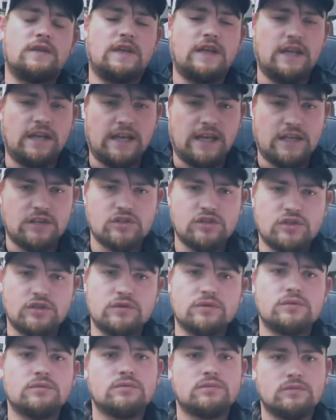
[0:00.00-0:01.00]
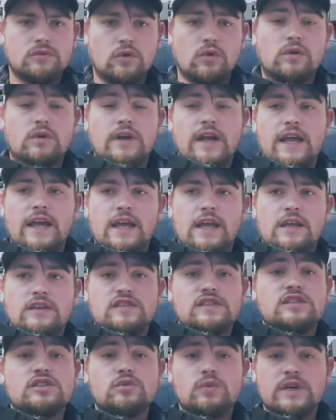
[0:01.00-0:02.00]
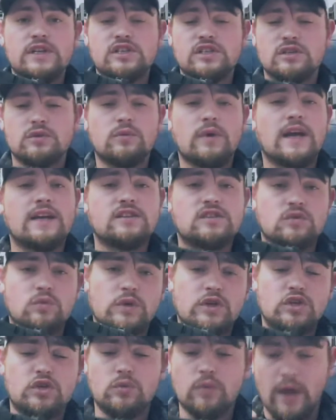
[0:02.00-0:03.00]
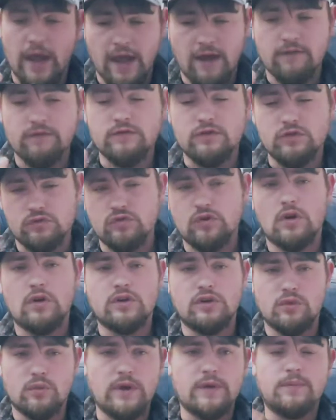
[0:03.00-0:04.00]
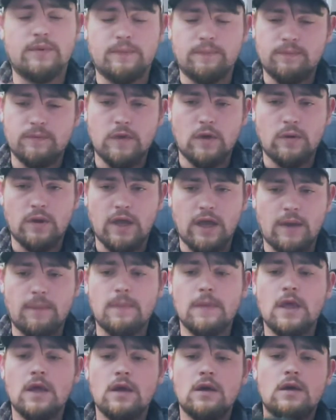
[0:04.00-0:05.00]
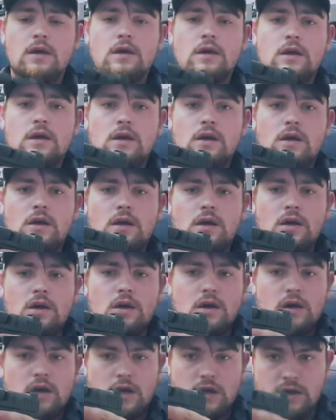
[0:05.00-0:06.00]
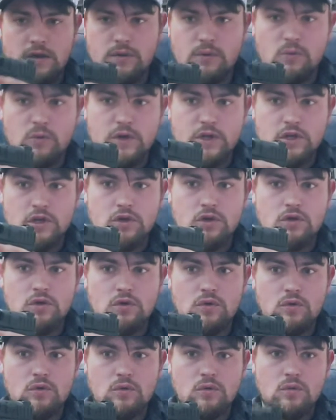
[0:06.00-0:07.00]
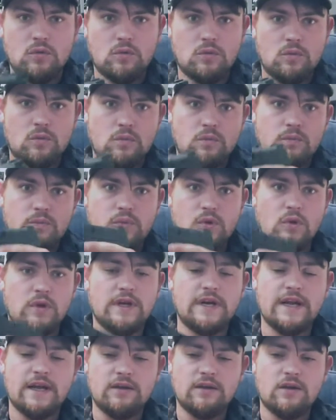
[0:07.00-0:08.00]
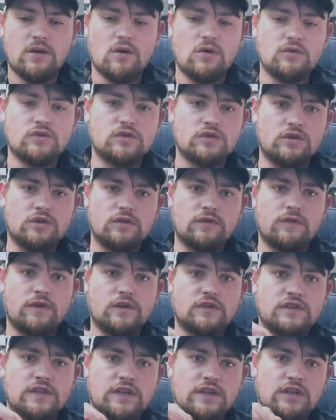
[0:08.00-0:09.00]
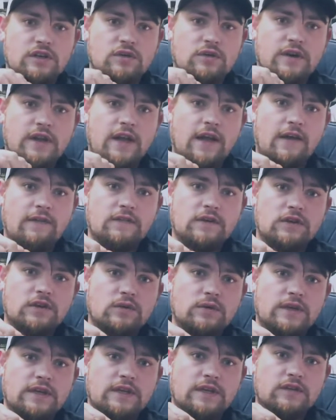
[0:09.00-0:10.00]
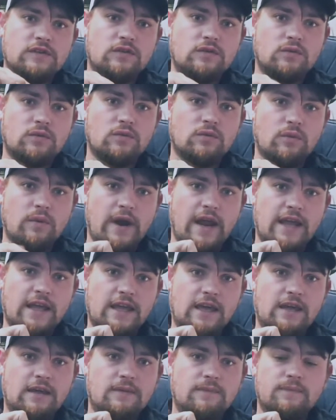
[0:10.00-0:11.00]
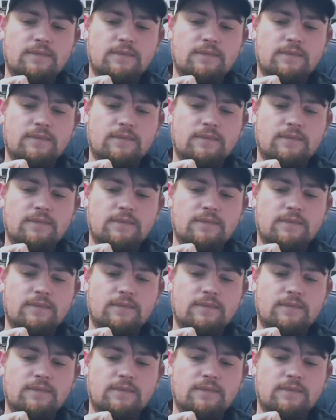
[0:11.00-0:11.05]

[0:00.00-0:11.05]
an issue or a situation arises where you have to draw your weapon, okay? When you pull it out of the holster, the first thing you're going to have to do is rack it.